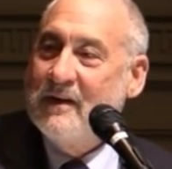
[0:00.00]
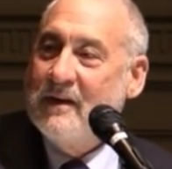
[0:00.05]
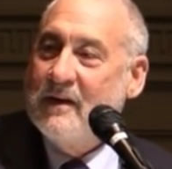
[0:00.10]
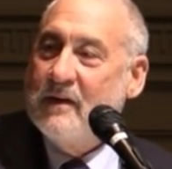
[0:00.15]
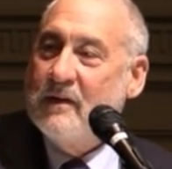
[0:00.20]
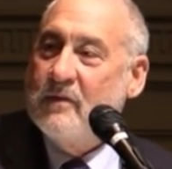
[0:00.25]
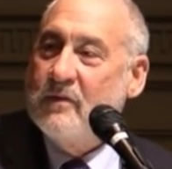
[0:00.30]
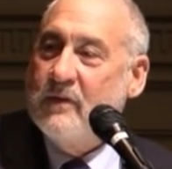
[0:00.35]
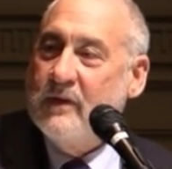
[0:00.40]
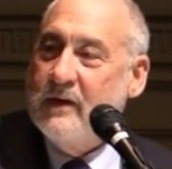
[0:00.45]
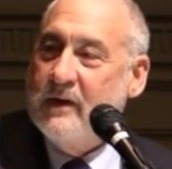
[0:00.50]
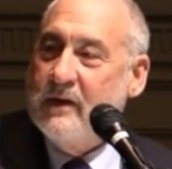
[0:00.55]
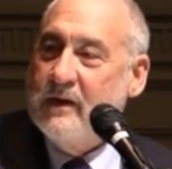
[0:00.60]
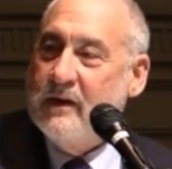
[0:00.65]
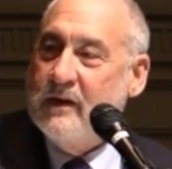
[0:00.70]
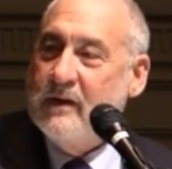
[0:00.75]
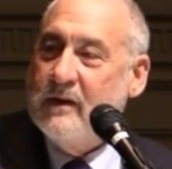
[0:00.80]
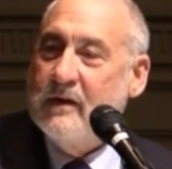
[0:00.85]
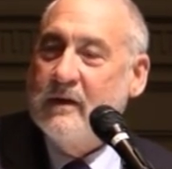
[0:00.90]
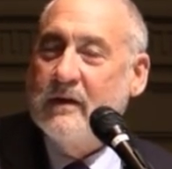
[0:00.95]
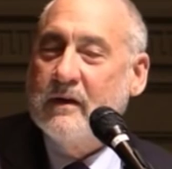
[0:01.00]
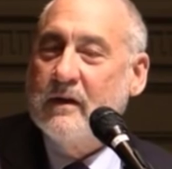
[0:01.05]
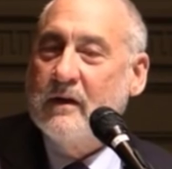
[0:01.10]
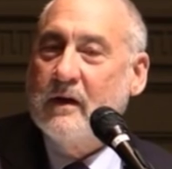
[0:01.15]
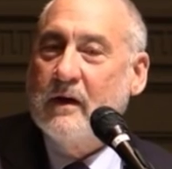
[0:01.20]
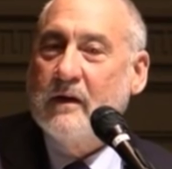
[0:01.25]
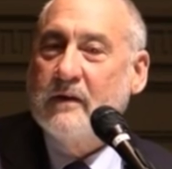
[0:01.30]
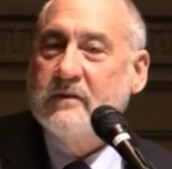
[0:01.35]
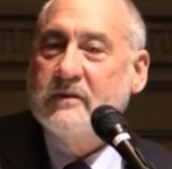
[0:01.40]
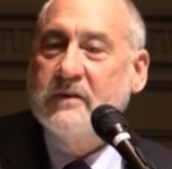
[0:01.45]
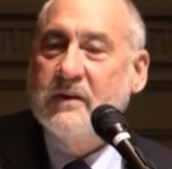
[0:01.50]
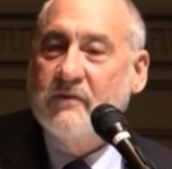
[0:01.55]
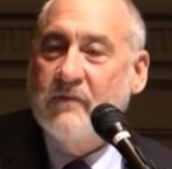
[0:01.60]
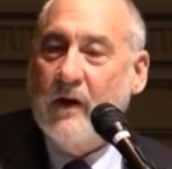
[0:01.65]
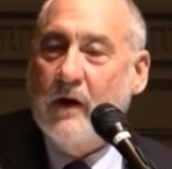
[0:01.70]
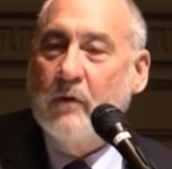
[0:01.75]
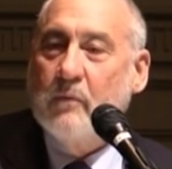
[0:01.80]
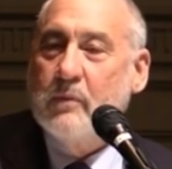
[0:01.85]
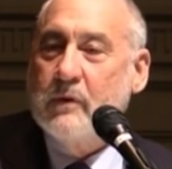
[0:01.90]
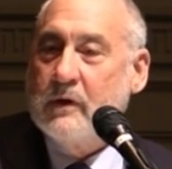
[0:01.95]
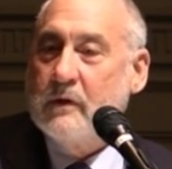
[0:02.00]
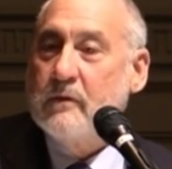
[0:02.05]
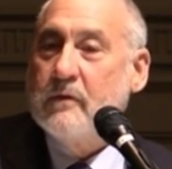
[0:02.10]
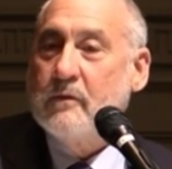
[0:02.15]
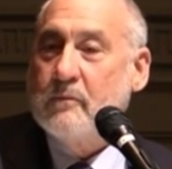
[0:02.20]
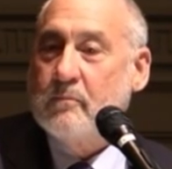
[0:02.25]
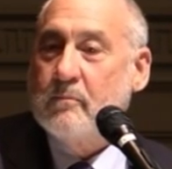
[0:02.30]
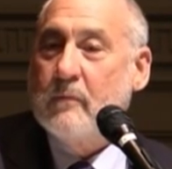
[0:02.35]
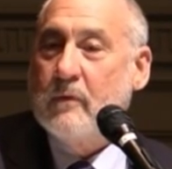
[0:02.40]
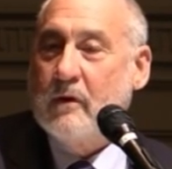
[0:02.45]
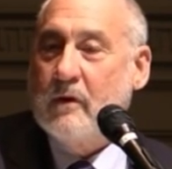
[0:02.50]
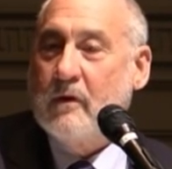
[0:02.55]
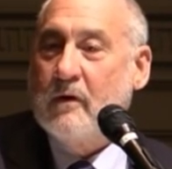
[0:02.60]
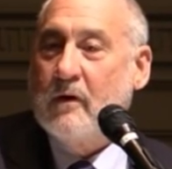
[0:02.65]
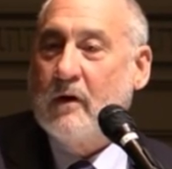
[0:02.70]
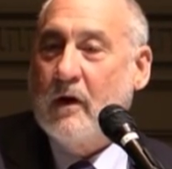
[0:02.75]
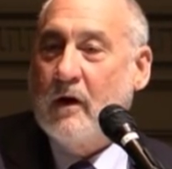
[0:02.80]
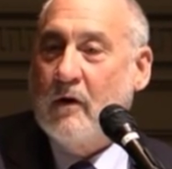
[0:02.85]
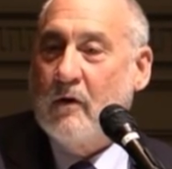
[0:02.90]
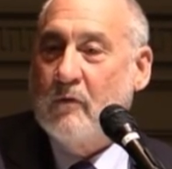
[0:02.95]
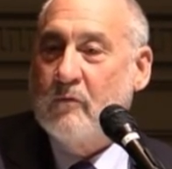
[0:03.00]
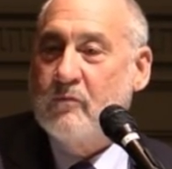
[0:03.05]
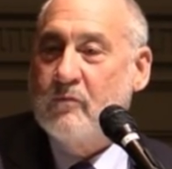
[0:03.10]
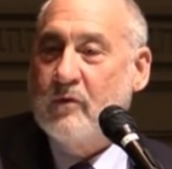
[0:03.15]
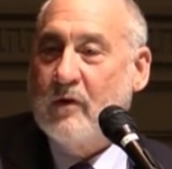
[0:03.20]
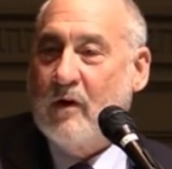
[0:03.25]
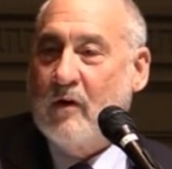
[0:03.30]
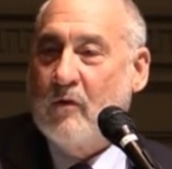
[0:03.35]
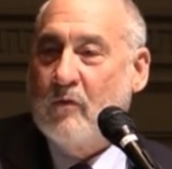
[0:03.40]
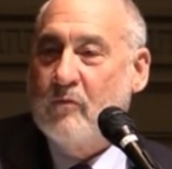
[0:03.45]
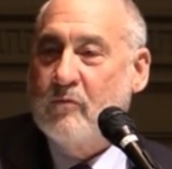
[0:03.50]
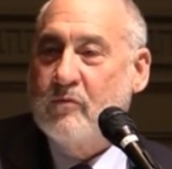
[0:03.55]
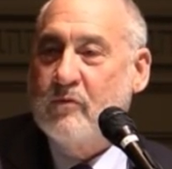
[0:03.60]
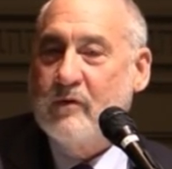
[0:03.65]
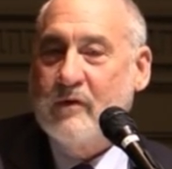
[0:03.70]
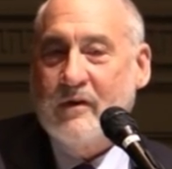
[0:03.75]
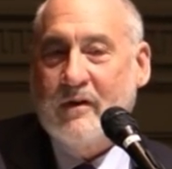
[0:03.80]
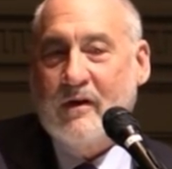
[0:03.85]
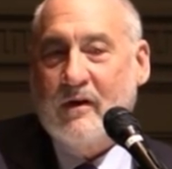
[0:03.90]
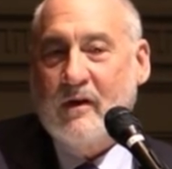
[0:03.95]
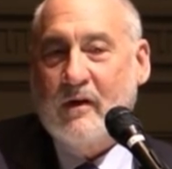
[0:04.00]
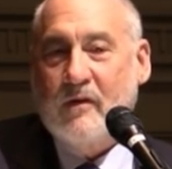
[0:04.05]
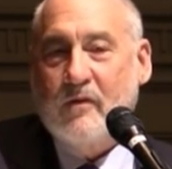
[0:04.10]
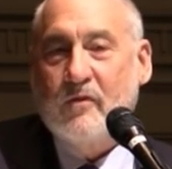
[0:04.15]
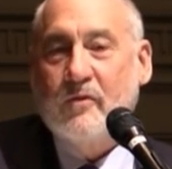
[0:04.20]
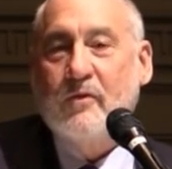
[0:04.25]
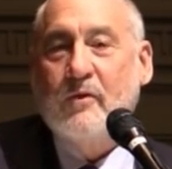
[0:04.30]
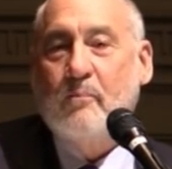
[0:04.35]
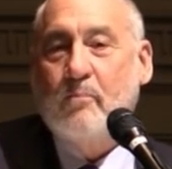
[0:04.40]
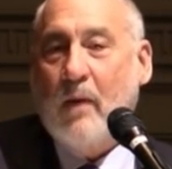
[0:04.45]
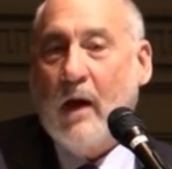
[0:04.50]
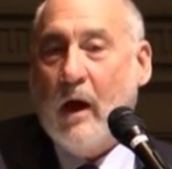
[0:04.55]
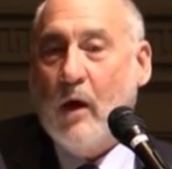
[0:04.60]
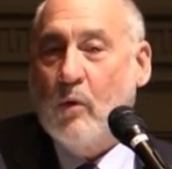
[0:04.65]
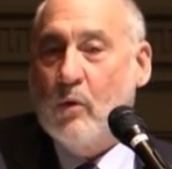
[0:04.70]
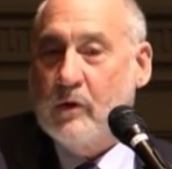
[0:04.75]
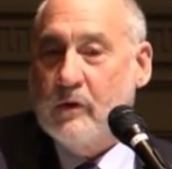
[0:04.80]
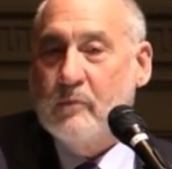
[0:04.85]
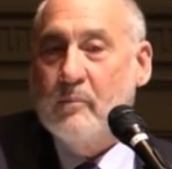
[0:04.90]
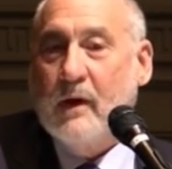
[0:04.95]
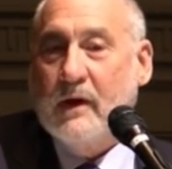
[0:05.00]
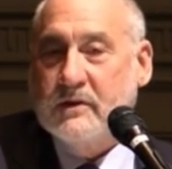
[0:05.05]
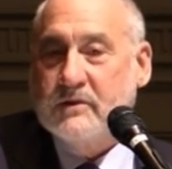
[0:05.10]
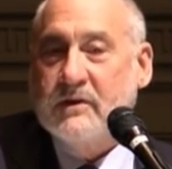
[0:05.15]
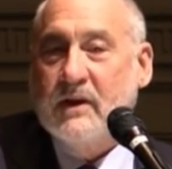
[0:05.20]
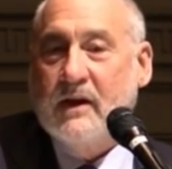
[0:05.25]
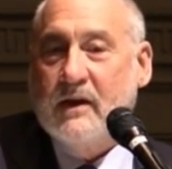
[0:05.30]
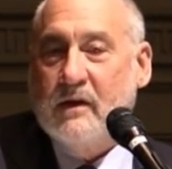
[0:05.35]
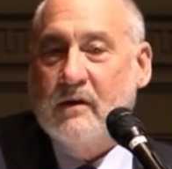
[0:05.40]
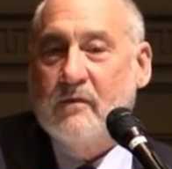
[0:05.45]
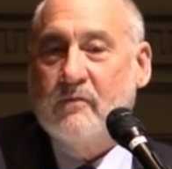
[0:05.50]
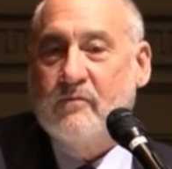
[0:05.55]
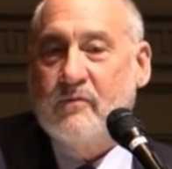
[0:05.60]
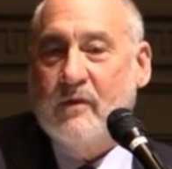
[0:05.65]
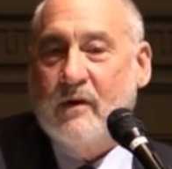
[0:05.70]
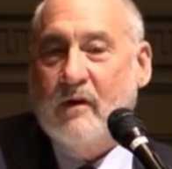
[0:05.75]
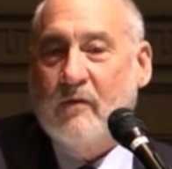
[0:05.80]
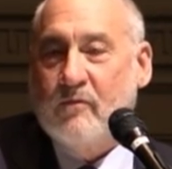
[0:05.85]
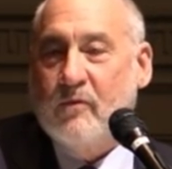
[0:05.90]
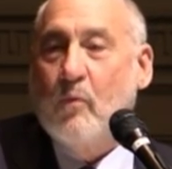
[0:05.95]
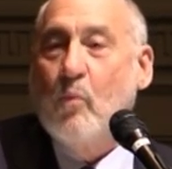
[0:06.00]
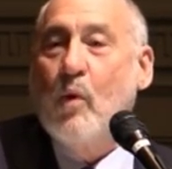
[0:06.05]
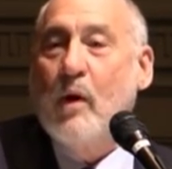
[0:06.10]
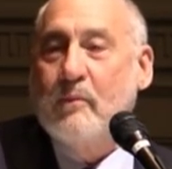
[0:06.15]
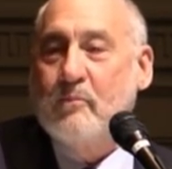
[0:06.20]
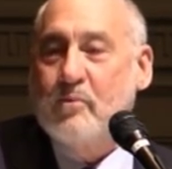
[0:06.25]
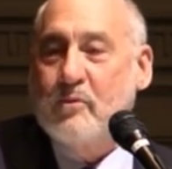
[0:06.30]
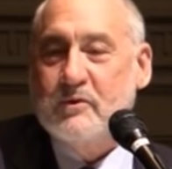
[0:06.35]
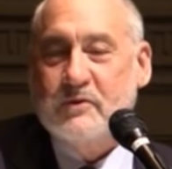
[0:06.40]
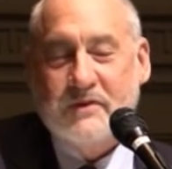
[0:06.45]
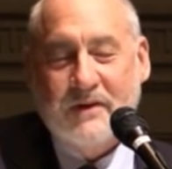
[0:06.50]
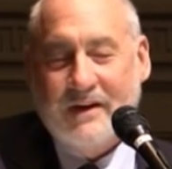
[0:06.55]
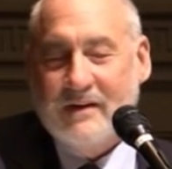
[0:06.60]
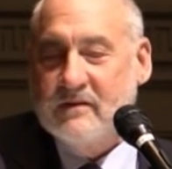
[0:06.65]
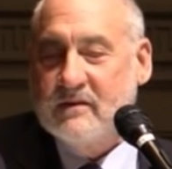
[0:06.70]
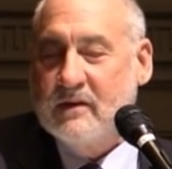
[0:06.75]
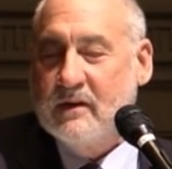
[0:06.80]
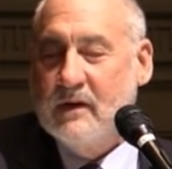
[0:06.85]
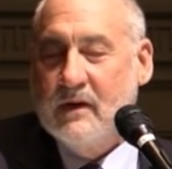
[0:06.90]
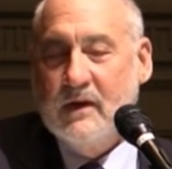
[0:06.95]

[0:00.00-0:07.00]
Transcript: the uh, development of the uh, of of uh, the power, you might say, of of the one percent.